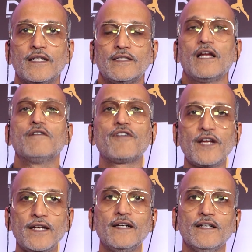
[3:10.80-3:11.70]

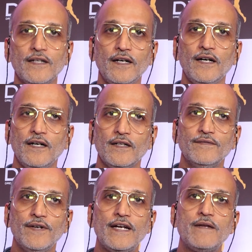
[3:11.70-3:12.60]
delivering
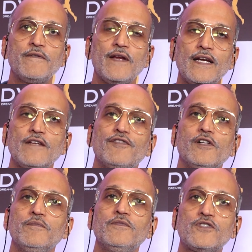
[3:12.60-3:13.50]
indie
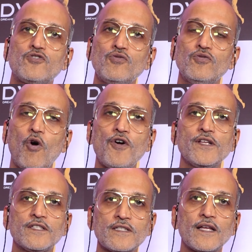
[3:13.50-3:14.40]
films to
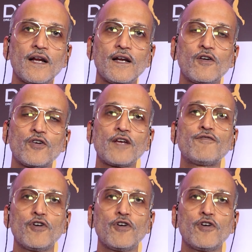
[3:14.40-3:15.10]
audiences that are looking for